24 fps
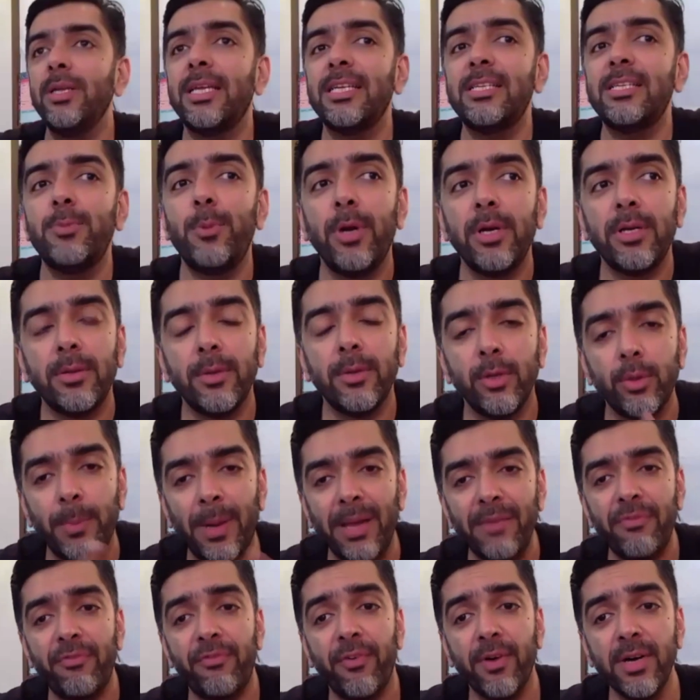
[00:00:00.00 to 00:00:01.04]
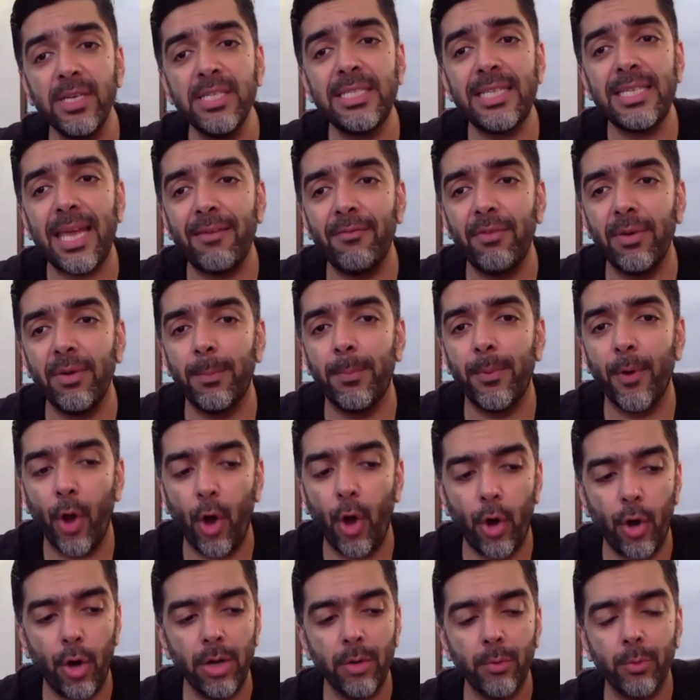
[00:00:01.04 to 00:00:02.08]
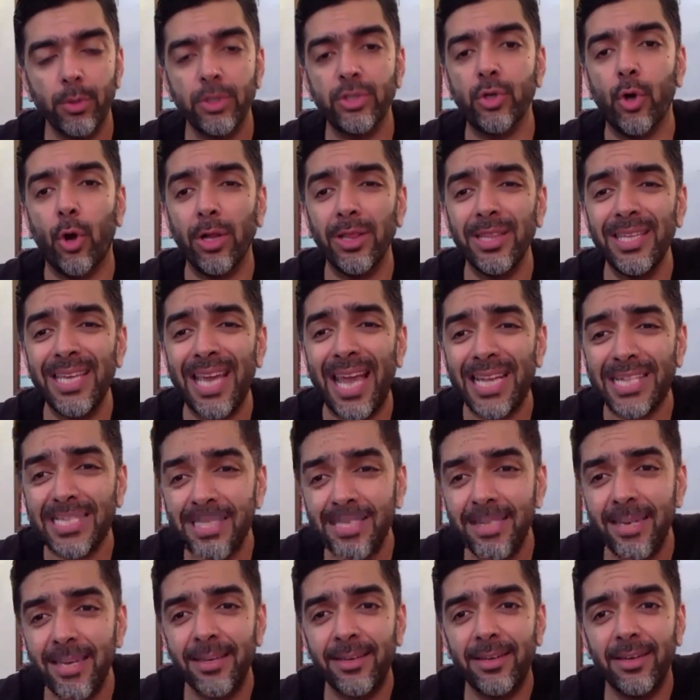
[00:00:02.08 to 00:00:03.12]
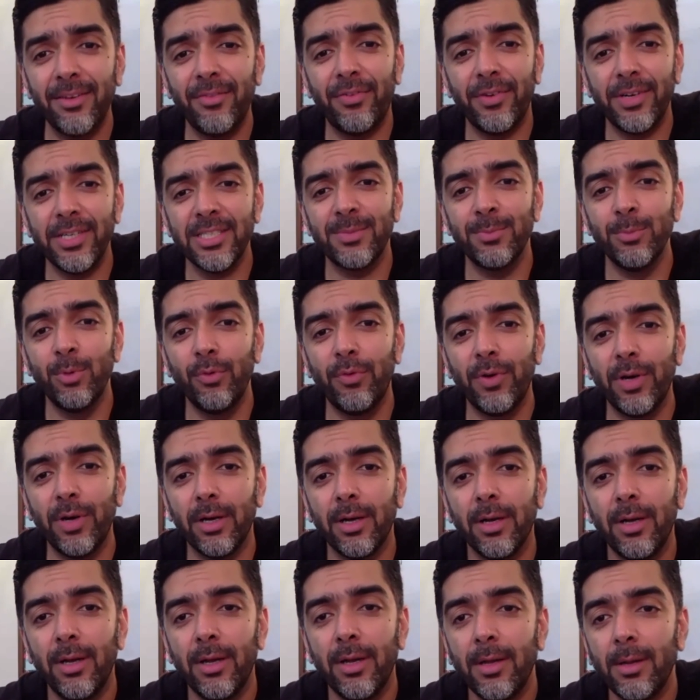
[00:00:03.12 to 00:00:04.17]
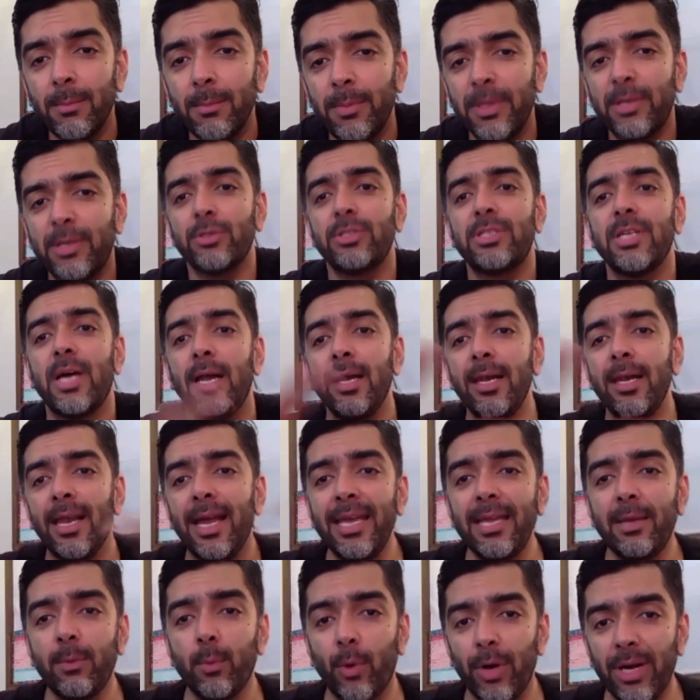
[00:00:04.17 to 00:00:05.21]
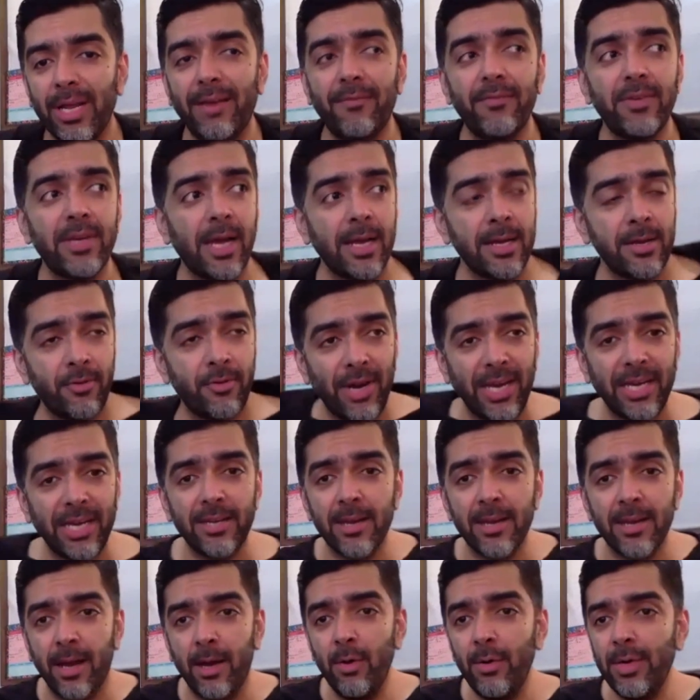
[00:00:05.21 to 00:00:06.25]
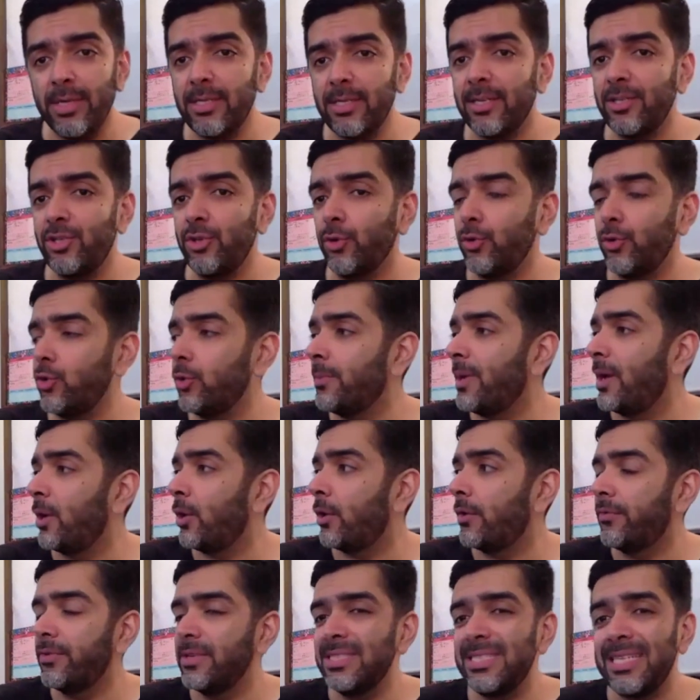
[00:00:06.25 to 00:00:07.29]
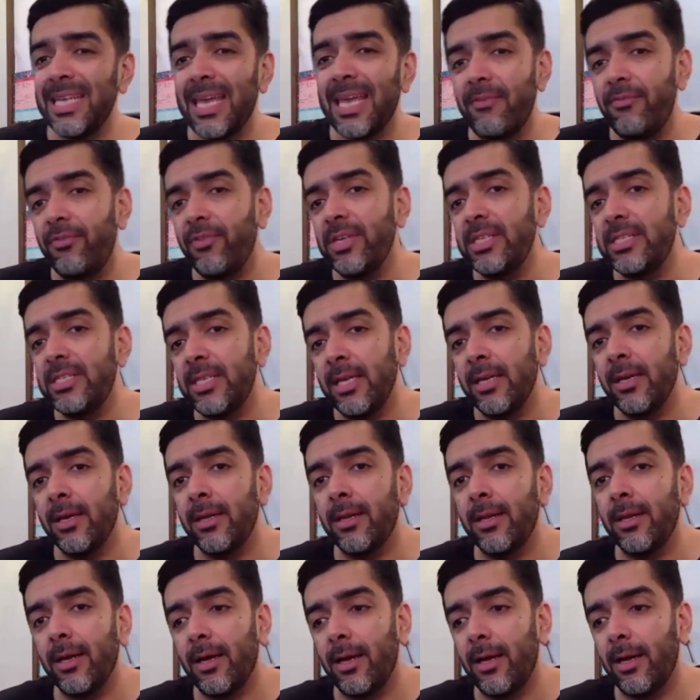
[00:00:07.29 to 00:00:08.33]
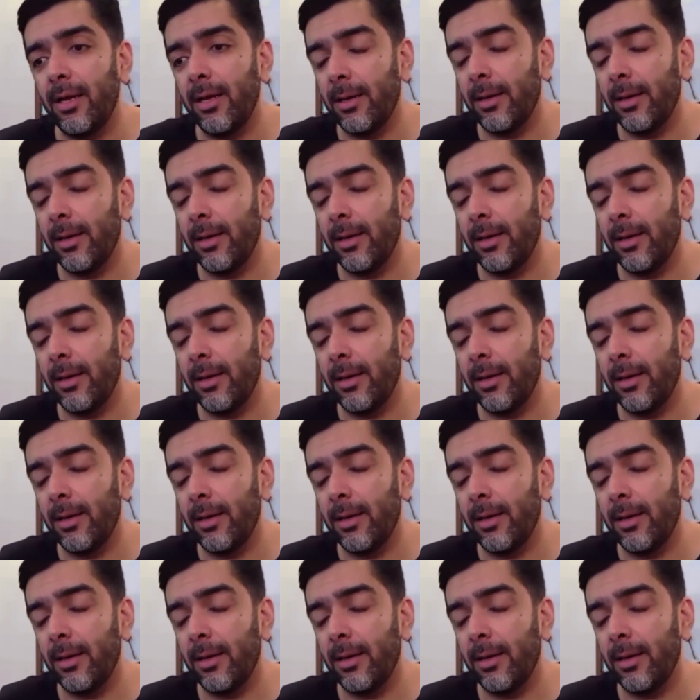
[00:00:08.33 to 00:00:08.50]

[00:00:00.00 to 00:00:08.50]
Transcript: know what? That's what my first ever blog was called The Accidental First Mover. Because unlike what I've done right now, as I showed you in my office, every single